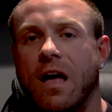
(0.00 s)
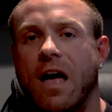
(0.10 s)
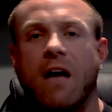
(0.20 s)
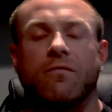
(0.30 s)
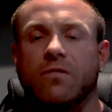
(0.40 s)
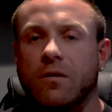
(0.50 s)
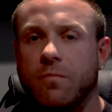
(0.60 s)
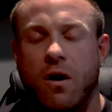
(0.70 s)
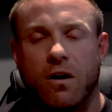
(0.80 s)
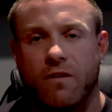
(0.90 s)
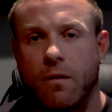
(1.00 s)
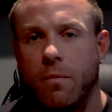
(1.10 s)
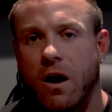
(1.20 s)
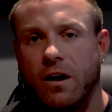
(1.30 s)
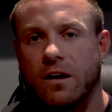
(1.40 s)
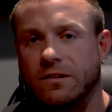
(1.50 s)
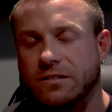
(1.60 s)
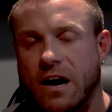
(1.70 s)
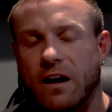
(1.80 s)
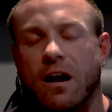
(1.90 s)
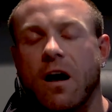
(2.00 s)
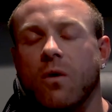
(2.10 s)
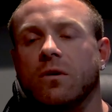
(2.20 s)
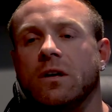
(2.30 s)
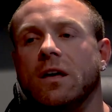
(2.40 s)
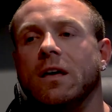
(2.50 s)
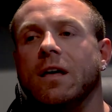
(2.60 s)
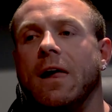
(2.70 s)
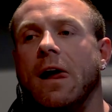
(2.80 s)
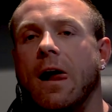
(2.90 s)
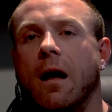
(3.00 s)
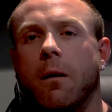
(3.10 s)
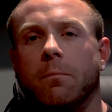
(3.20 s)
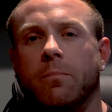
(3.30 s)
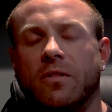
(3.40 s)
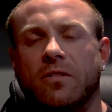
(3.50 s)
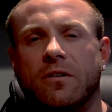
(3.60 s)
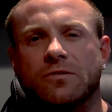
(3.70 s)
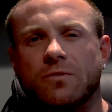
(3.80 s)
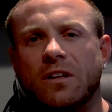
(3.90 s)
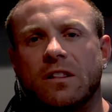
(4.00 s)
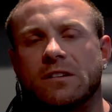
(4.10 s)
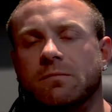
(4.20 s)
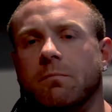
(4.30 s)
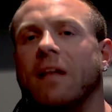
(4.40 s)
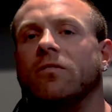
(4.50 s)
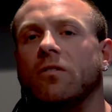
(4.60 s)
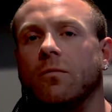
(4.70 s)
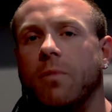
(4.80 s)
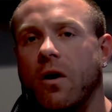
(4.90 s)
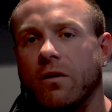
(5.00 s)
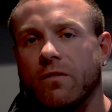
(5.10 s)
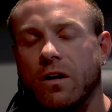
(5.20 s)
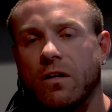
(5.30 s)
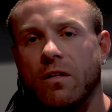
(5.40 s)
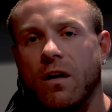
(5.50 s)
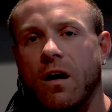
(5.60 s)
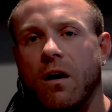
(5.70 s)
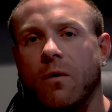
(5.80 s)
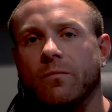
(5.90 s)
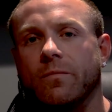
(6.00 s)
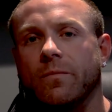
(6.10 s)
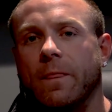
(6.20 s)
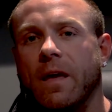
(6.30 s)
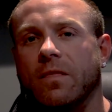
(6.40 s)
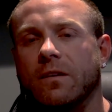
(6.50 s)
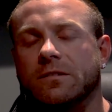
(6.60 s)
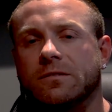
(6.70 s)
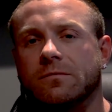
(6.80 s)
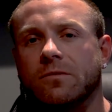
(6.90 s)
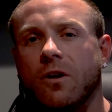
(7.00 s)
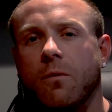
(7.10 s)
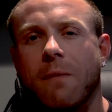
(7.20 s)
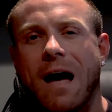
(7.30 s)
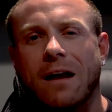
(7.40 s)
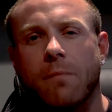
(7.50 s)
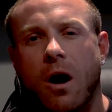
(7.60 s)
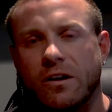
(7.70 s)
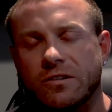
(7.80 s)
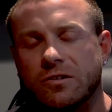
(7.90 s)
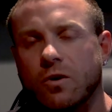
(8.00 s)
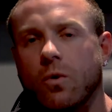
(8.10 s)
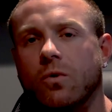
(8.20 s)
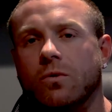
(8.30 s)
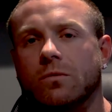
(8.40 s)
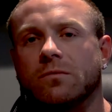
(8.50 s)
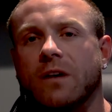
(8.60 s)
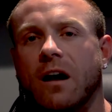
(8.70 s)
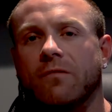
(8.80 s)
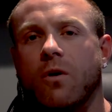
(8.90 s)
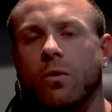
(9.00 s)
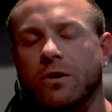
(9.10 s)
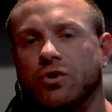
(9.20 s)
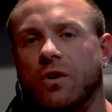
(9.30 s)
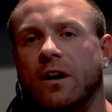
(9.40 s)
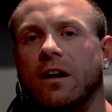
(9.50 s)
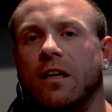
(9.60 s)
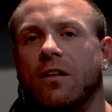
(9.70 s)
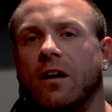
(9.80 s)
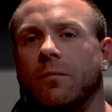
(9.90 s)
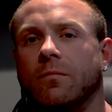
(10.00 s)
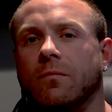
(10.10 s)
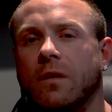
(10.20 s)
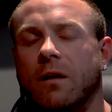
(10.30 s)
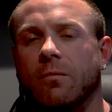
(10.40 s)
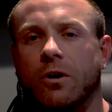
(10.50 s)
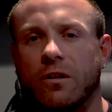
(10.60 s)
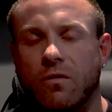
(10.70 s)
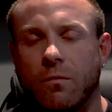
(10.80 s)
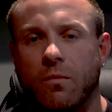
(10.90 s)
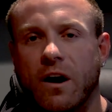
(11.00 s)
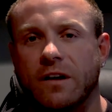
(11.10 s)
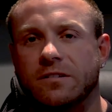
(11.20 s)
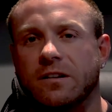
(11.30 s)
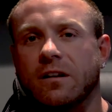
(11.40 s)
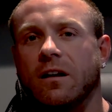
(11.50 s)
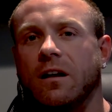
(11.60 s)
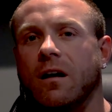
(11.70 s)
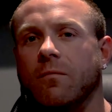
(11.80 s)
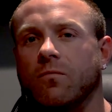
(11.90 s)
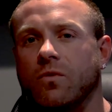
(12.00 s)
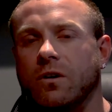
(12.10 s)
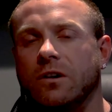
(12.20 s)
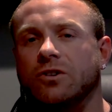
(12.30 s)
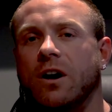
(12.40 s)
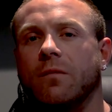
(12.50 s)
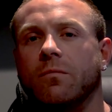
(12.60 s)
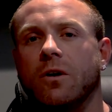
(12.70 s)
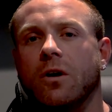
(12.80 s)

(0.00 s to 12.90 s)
every part of our body inside and out. But there's really this mental part of it, and this, you know, mind, body, soul kind of holy trinity that I'm learning to embrace, and I'm really trying to